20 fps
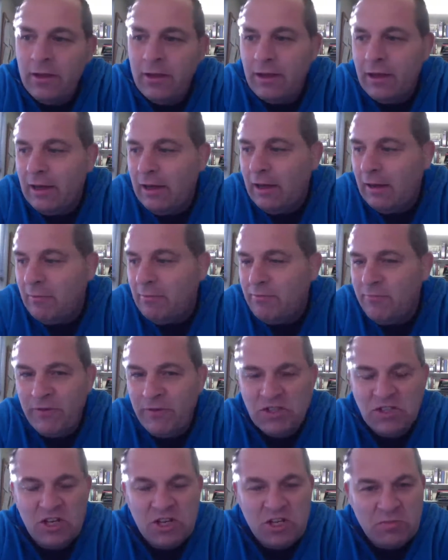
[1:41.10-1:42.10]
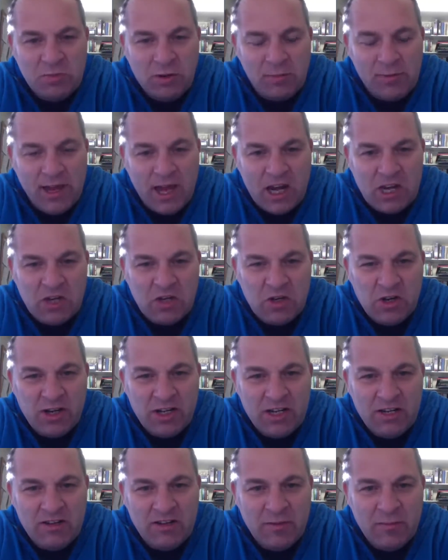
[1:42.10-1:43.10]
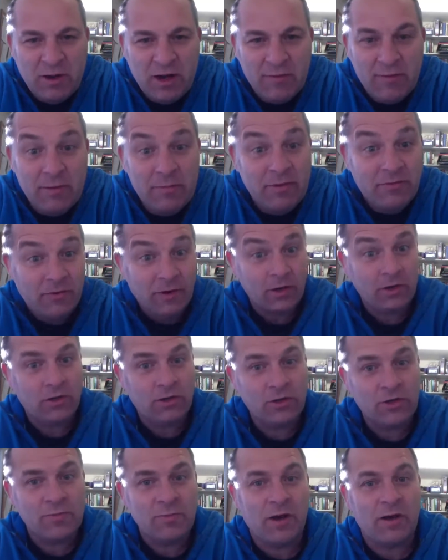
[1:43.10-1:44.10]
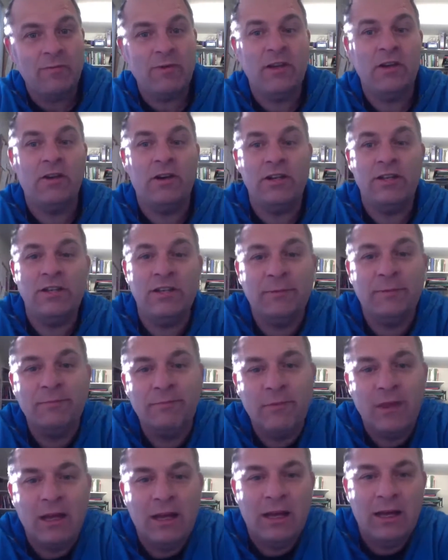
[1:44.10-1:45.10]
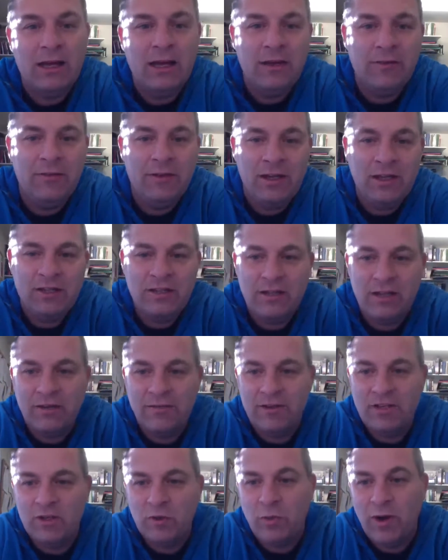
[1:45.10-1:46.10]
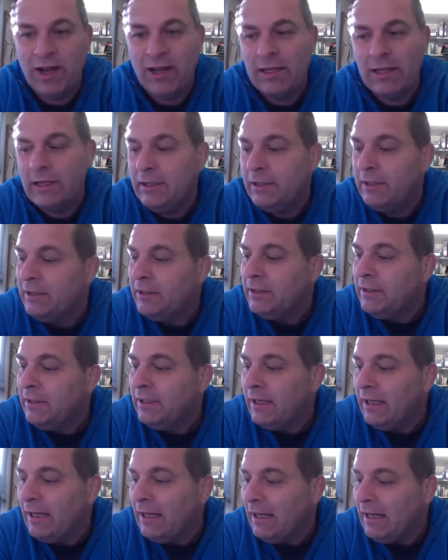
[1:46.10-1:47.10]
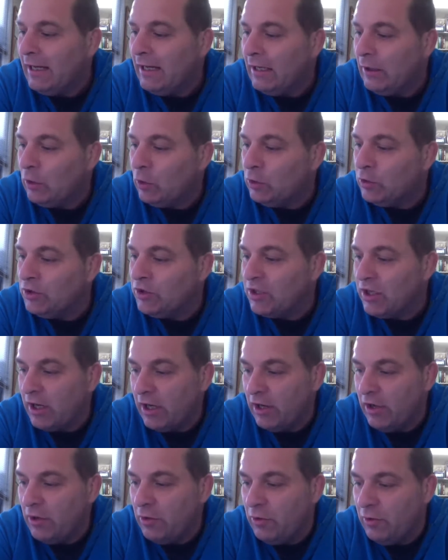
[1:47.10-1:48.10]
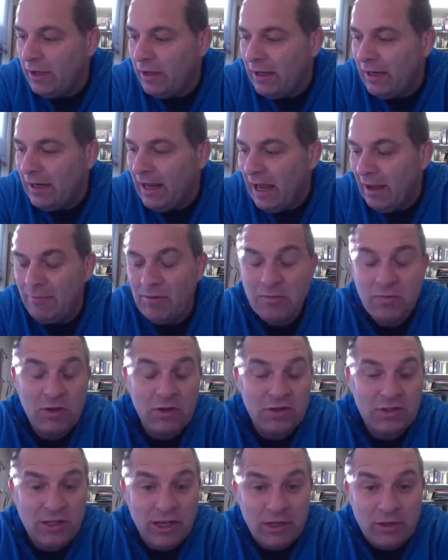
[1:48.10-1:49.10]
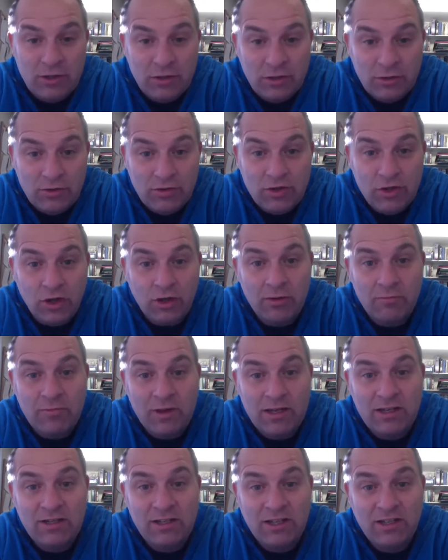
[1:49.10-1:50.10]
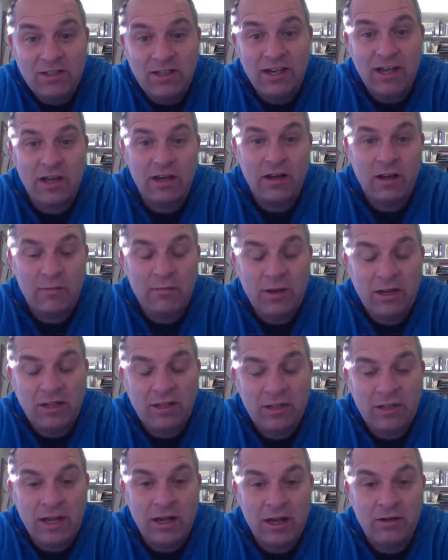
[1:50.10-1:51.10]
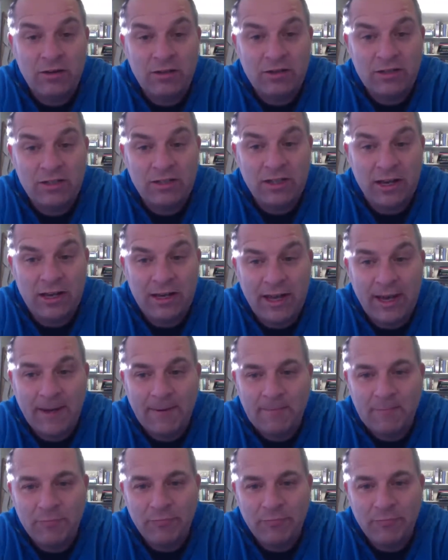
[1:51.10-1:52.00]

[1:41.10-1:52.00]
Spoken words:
Visitors probably aren't a good idea at the moment, but phone calls might be a nice thing if he's awake. Also, happy birthday to John Minns yesterday. I know I mentioned that on Sunday.